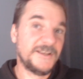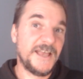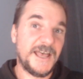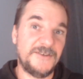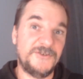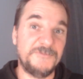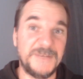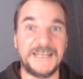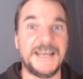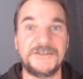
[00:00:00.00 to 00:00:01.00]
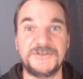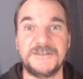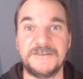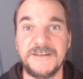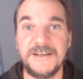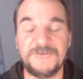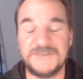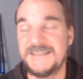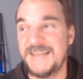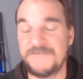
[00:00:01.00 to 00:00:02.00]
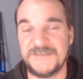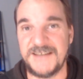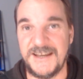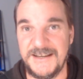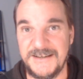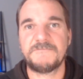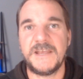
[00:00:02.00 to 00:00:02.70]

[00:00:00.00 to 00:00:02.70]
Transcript: and humiliation. It was devastating.